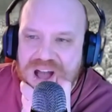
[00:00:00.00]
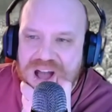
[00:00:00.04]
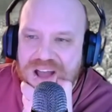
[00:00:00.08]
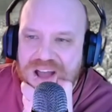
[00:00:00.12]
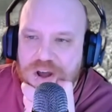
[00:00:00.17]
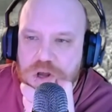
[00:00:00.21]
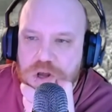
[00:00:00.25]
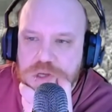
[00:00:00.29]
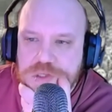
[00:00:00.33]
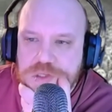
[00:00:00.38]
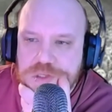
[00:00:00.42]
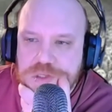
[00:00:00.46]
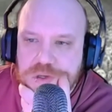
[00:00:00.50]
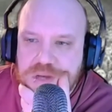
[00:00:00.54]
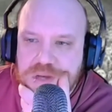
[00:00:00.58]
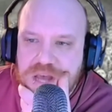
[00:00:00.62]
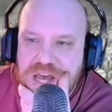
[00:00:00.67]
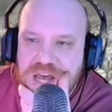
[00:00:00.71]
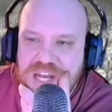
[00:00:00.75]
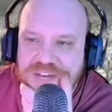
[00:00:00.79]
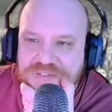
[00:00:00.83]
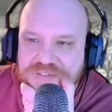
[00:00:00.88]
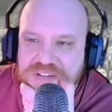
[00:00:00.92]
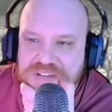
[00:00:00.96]
I also
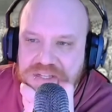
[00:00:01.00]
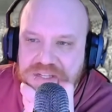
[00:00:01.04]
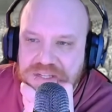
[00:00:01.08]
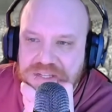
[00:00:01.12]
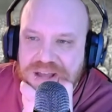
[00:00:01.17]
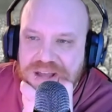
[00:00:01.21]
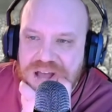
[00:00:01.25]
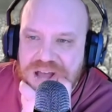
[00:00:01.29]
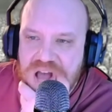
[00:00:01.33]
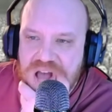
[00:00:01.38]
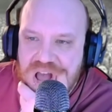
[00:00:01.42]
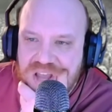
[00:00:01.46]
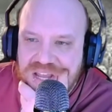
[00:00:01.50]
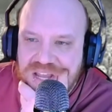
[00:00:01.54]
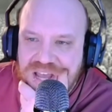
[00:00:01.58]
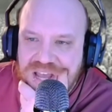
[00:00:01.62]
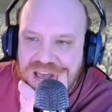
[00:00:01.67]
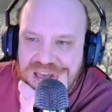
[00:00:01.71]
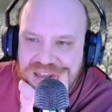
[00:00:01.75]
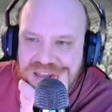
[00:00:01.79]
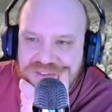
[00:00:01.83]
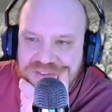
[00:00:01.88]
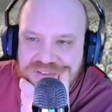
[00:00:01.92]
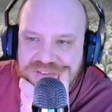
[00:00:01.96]
kind
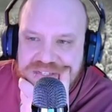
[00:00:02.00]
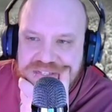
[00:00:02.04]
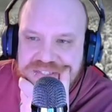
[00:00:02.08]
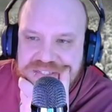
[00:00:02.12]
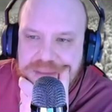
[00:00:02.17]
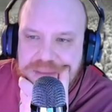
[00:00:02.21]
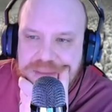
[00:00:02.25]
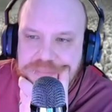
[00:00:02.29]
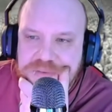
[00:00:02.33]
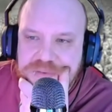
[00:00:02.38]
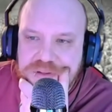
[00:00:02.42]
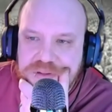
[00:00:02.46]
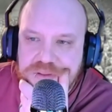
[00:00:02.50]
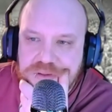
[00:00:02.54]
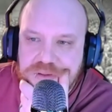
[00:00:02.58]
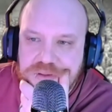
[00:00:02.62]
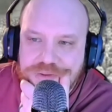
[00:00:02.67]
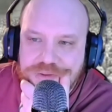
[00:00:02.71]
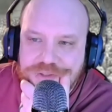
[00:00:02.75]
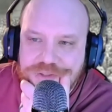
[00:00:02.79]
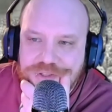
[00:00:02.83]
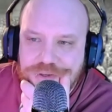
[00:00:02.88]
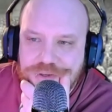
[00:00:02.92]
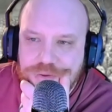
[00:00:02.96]
of accept it
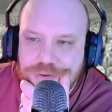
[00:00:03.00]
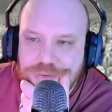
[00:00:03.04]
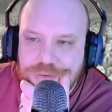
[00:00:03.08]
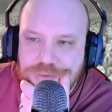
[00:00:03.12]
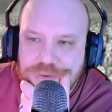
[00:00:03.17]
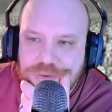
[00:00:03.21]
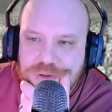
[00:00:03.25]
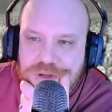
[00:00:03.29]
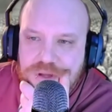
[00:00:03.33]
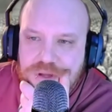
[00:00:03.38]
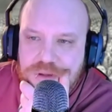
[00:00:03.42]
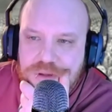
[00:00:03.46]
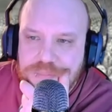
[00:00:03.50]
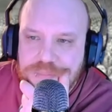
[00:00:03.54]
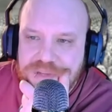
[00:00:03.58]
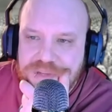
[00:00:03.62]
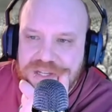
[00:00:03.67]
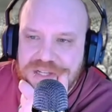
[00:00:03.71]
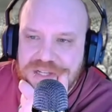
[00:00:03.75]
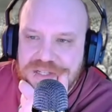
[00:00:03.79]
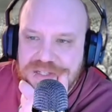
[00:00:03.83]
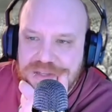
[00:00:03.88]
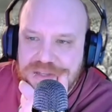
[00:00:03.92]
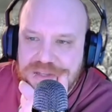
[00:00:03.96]
though too.
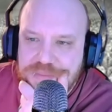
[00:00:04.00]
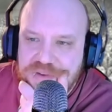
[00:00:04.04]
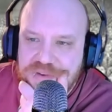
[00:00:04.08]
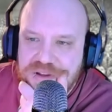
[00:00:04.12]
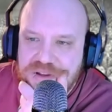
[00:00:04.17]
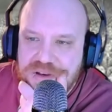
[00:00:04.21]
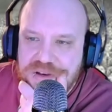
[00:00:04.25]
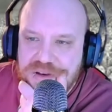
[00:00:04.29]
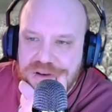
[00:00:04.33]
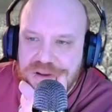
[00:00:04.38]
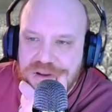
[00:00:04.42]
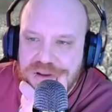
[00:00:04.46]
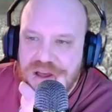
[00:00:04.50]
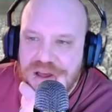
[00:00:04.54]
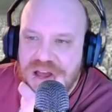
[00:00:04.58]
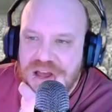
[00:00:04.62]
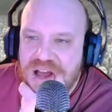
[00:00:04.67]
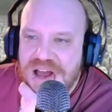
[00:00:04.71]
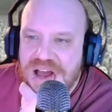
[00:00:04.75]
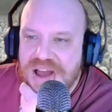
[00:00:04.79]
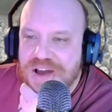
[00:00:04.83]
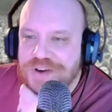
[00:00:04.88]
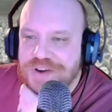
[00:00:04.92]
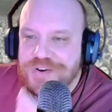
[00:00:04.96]
Because I mean,
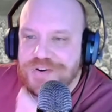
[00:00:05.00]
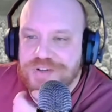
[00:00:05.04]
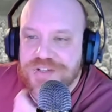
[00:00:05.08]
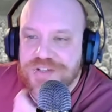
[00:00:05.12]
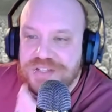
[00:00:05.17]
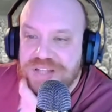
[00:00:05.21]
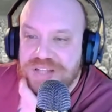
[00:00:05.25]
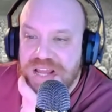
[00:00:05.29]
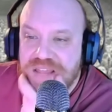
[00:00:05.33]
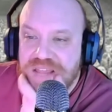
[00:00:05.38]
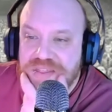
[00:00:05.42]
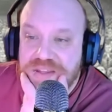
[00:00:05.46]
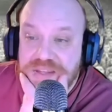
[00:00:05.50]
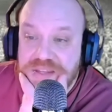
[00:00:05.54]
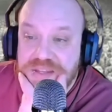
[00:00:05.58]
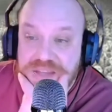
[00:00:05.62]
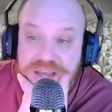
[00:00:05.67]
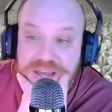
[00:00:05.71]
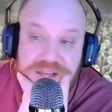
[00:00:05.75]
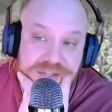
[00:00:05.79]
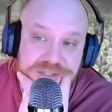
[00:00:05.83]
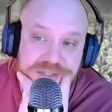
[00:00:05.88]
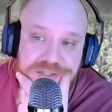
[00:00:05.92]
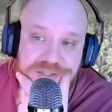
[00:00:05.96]
I understand that
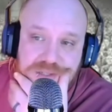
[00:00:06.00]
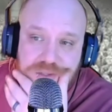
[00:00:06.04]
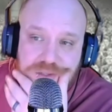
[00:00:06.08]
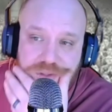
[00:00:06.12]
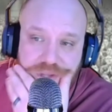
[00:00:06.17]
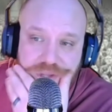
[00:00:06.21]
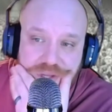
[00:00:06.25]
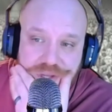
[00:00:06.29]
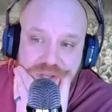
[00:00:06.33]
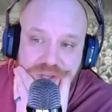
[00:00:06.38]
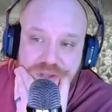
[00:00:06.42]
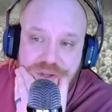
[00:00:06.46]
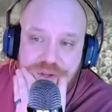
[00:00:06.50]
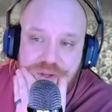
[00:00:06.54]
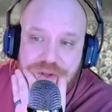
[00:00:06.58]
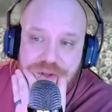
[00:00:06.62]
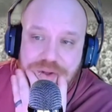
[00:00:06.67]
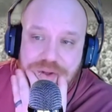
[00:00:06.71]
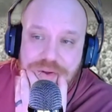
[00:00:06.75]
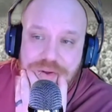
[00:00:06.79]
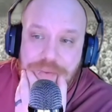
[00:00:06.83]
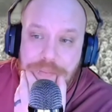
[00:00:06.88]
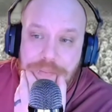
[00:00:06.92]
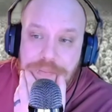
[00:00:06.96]
yes, like
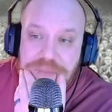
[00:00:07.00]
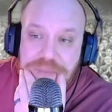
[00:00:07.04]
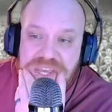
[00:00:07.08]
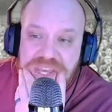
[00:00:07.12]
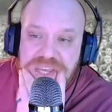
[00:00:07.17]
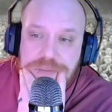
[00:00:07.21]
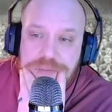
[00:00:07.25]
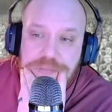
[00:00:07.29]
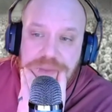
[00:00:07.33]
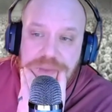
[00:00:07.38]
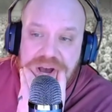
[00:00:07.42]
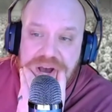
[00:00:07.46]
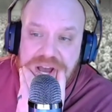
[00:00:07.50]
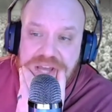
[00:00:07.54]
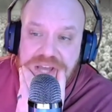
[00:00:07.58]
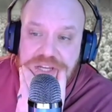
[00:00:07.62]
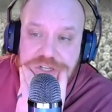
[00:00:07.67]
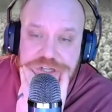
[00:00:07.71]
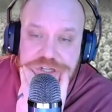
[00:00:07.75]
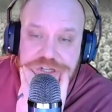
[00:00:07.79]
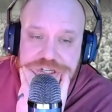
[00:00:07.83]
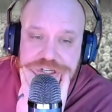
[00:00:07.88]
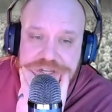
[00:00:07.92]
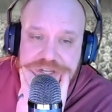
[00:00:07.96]
me
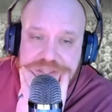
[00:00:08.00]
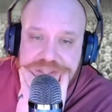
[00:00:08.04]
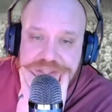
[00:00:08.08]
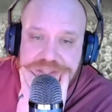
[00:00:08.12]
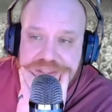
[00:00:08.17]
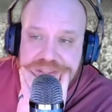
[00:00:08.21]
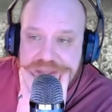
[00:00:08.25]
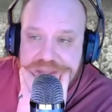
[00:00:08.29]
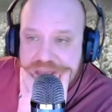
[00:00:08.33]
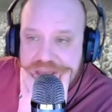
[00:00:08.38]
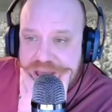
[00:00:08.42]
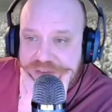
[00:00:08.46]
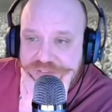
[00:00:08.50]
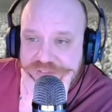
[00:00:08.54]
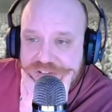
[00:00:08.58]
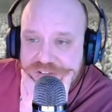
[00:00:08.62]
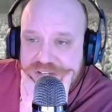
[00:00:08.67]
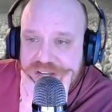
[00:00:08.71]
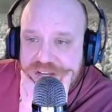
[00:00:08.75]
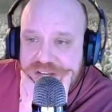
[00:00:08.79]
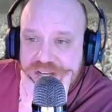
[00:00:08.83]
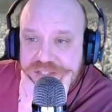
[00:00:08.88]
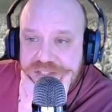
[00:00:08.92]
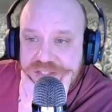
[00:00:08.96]
buying shit that they
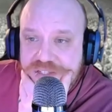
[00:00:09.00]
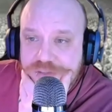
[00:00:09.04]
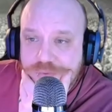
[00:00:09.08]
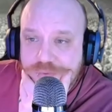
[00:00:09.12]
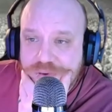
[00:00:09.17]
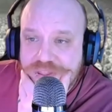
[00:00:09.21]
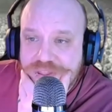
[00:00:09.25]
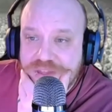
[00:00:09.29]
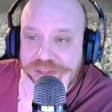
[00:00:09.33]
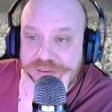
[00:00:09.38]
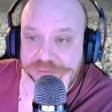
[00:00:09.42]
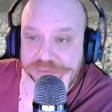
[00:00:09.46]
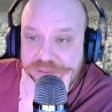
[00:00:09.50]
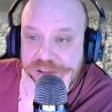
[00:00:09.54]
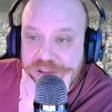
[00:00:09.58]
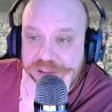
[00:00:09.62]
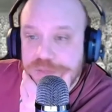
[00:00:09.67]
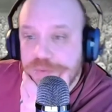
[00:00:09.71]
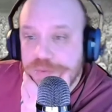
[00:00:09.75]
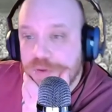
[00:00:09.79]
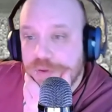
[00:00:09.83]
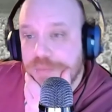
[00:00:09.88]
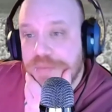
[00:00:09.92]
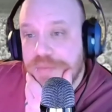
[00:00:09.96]
advertise is the way that
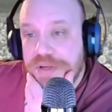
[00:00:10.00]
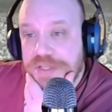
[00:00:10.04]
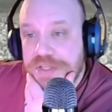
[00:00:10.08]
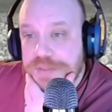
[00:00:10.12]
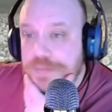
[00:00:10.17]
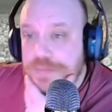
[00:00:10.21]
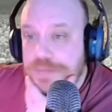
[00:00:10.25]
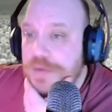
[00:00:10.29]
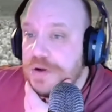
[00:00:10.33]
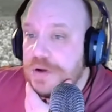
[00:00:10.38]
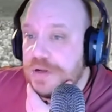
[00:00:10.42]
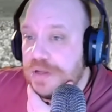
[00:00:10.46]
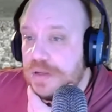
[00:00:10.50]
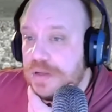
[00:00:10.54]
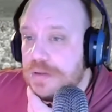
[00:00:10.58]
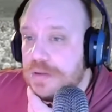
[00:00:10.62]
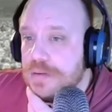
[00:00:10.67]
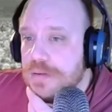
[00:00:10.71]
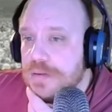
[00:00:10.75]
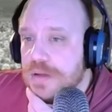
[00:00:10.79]
Facebook makes money.